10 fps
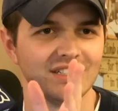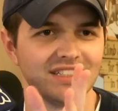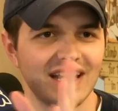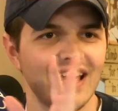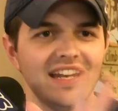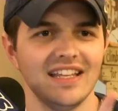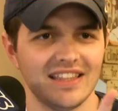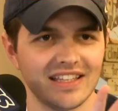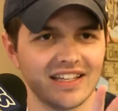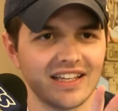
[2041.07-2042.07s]
to
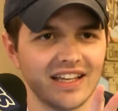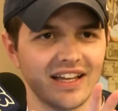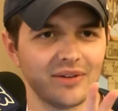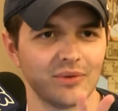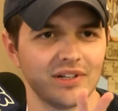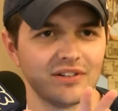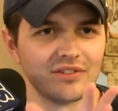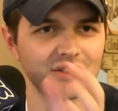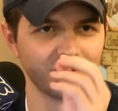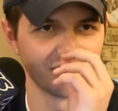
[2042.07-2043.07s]
anything at one of your
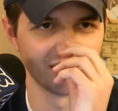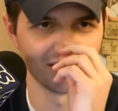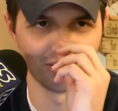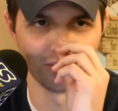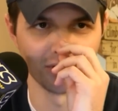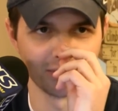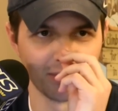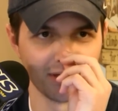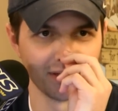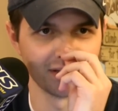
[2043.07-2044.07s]
resorts is a cool experience.